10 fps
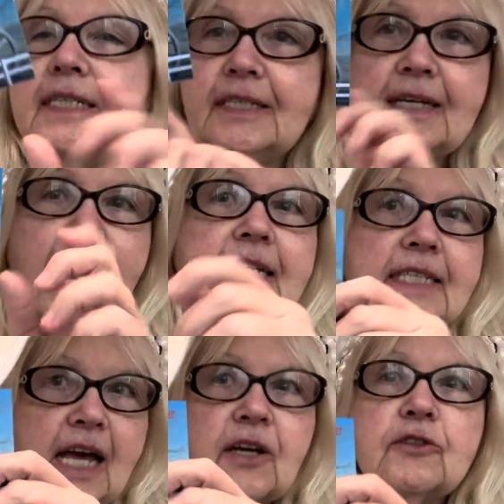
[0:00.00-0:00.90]
You guys
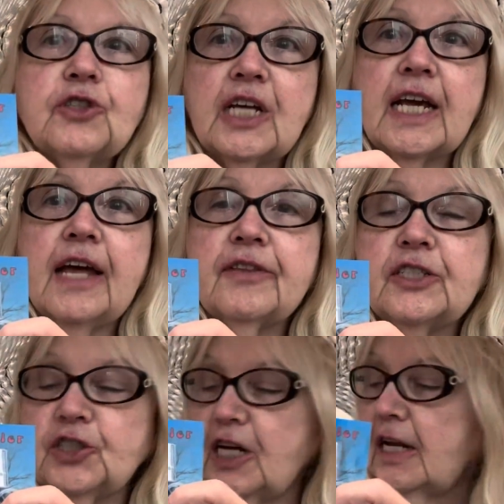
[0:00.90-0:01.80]
got to go check out
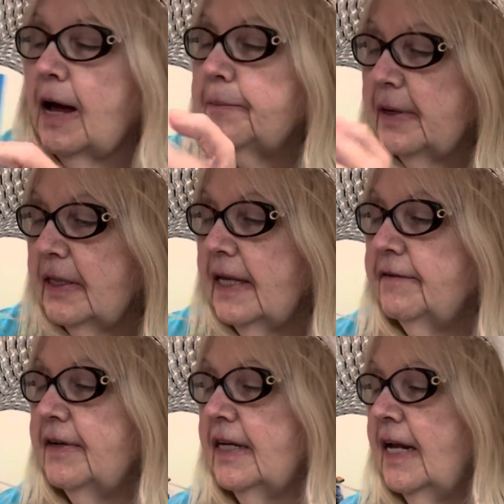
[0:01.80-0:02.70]
this channel. I'll be
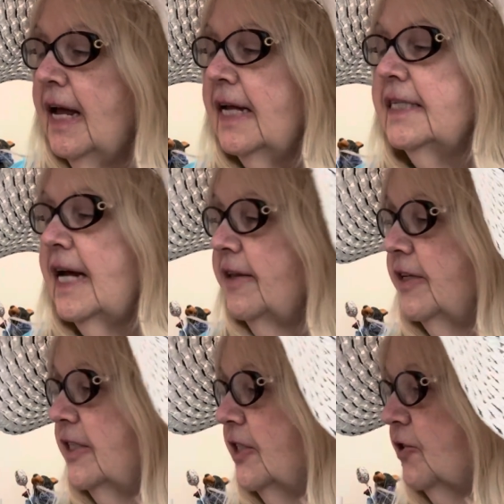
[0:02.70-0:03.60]
leaving it down in
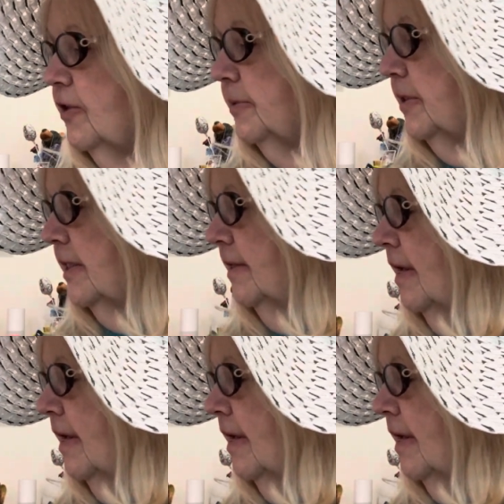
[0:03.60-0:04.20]
the description.